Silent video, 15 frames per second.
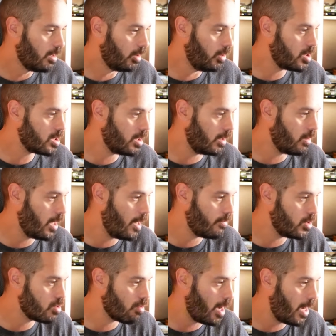Looks like you have
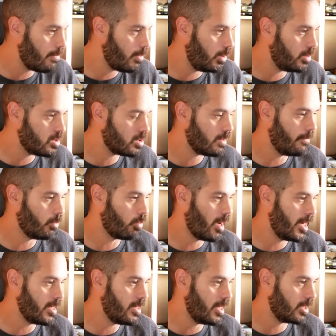the drive modes
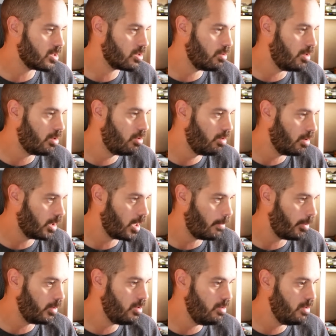right next to it, a
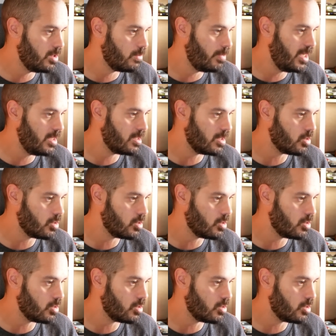couple of USBs